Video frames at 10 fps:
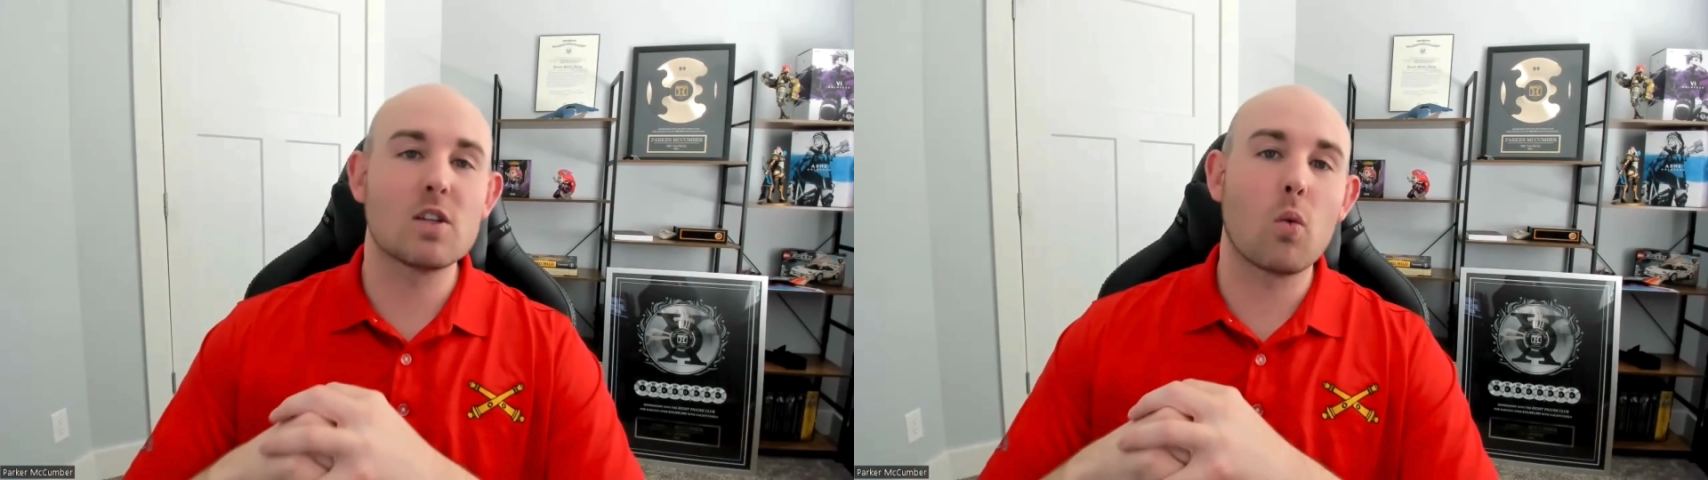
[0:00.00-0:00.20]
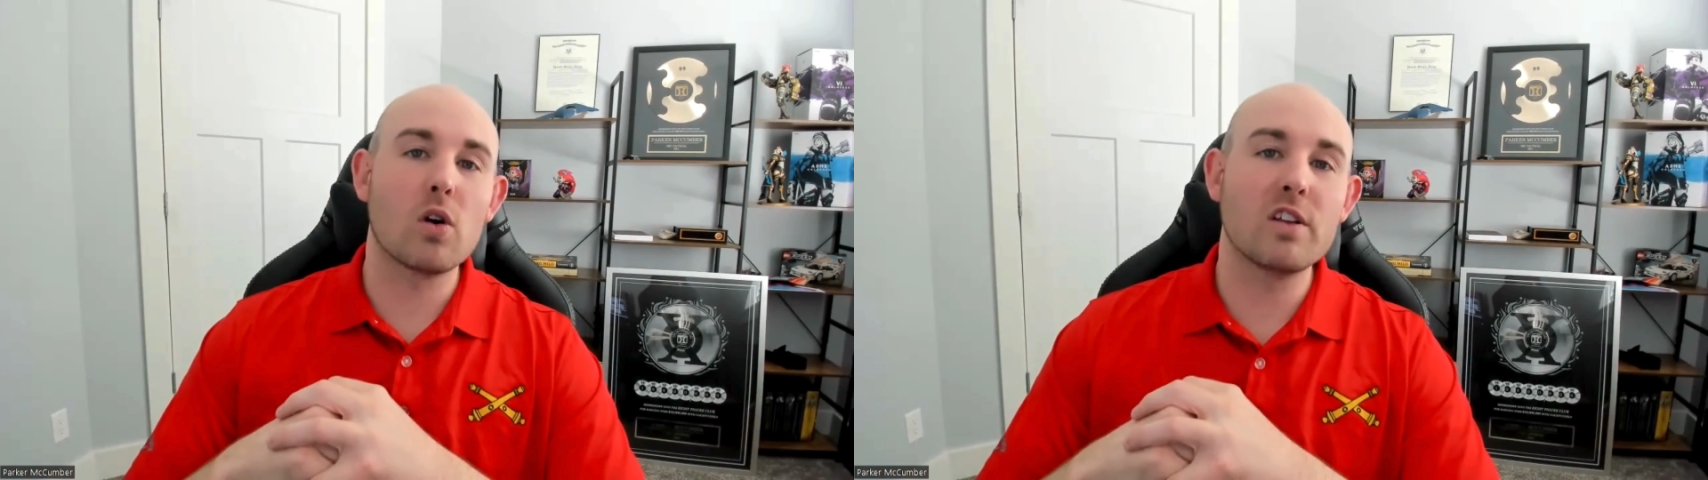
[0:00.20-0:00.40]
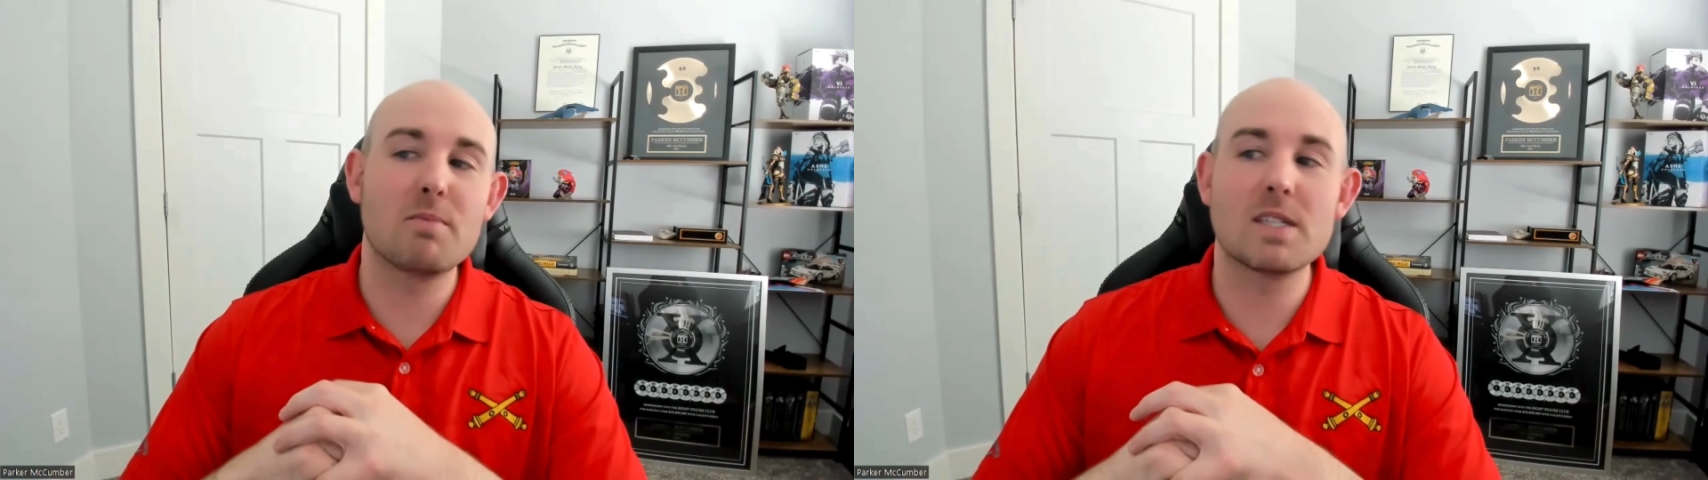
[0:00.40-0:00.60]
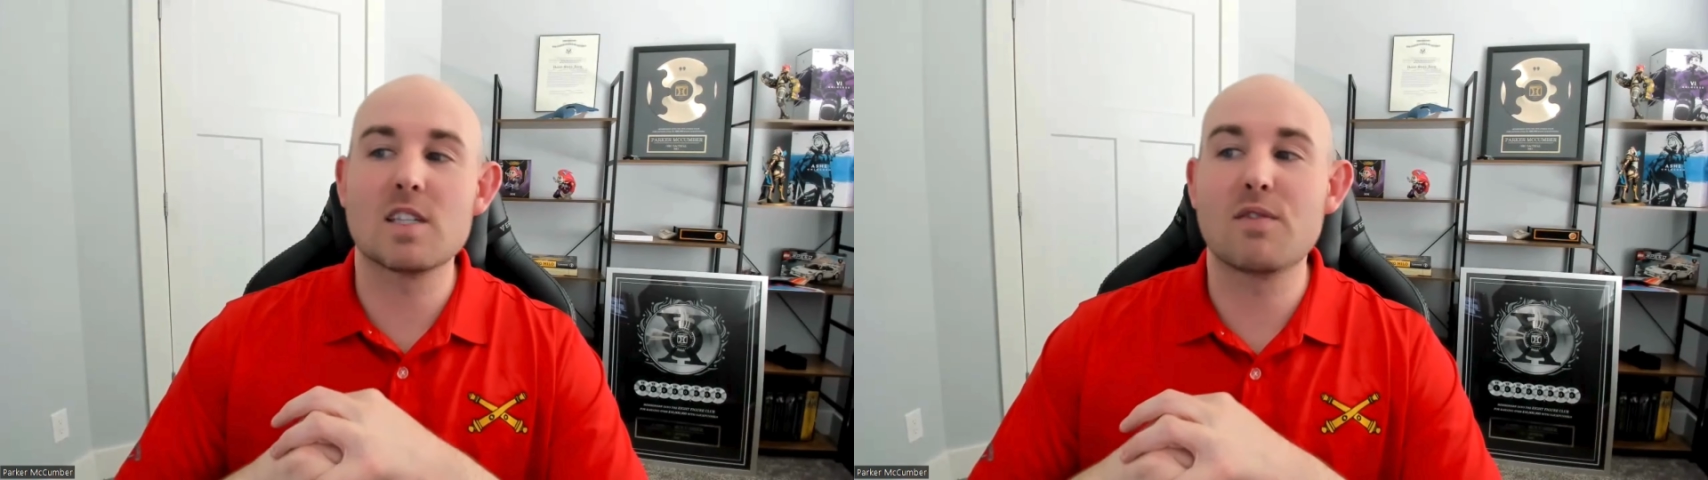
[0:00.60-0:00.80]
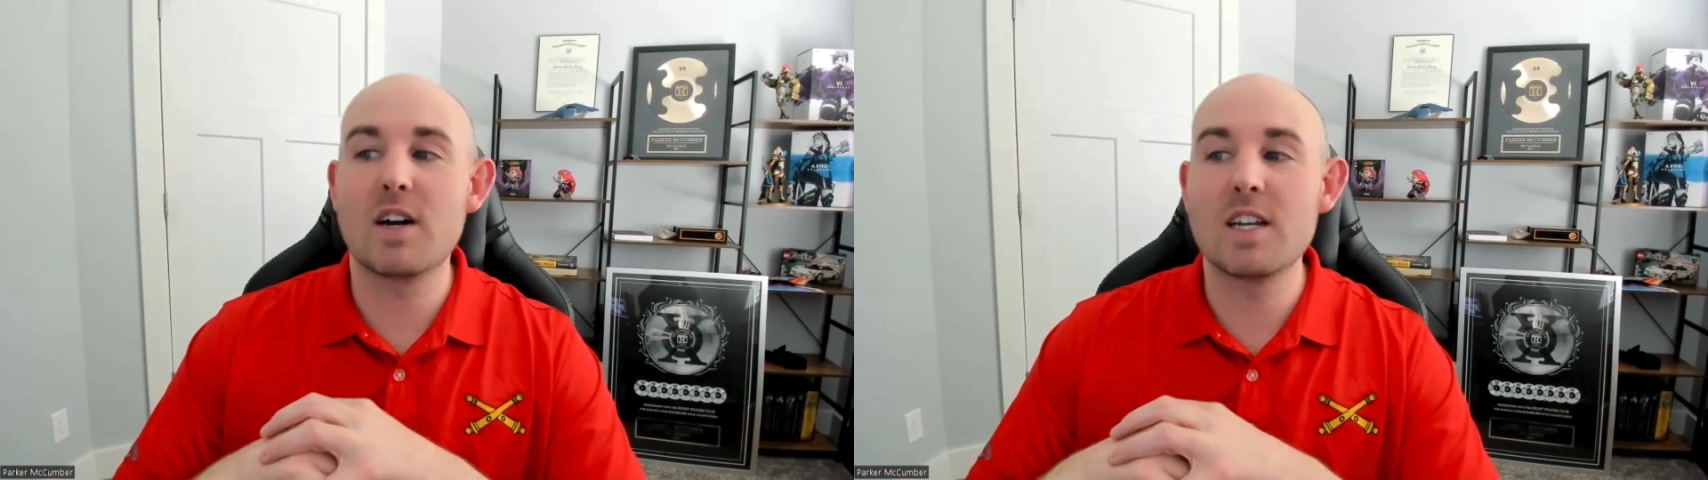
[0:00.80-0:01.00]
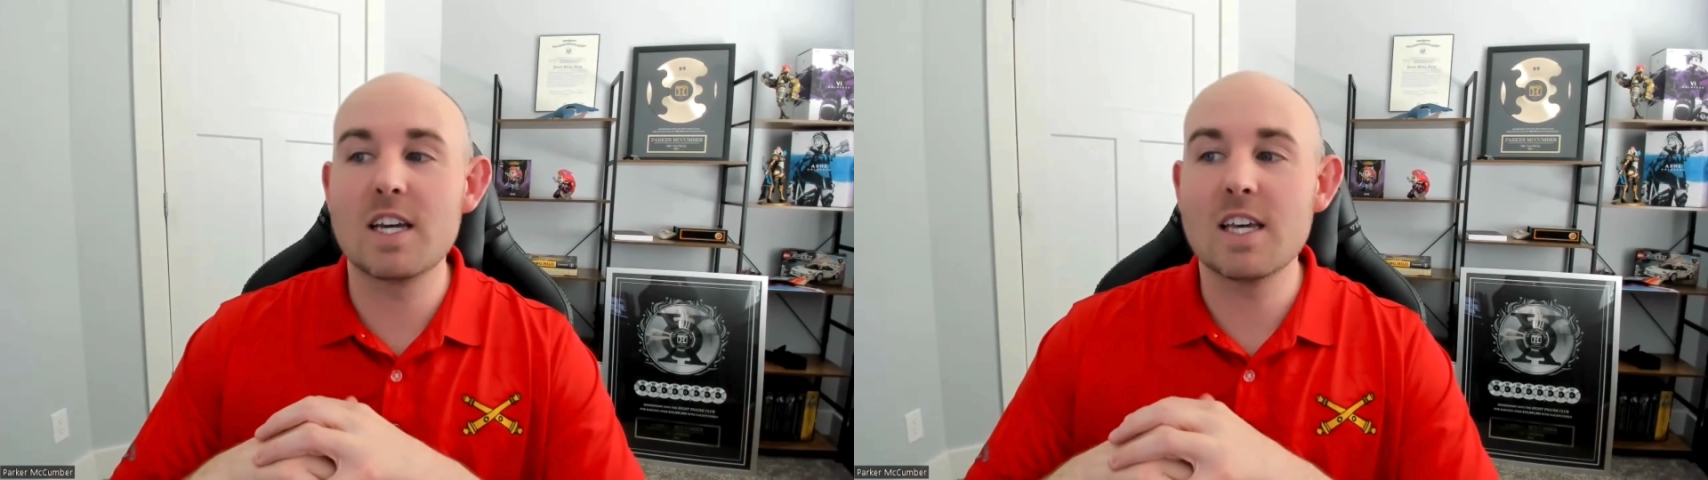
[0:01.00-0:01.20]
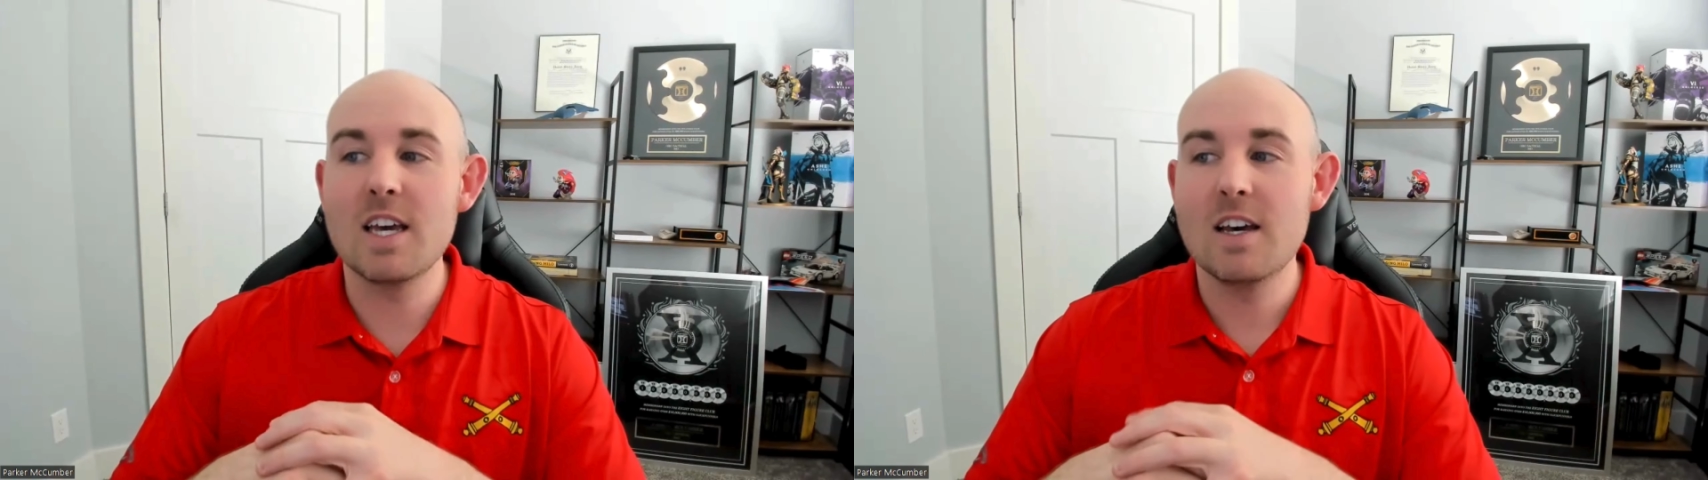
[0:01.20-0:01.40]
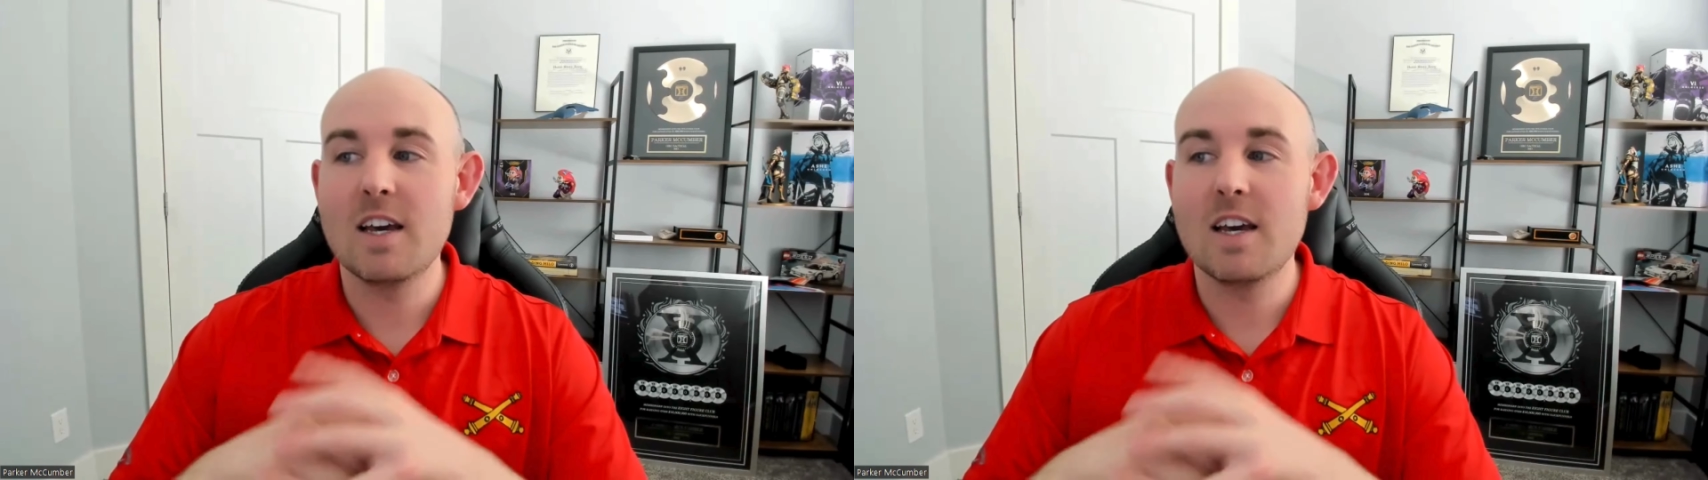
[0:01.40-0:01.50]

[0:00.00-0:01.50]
the world of business funding,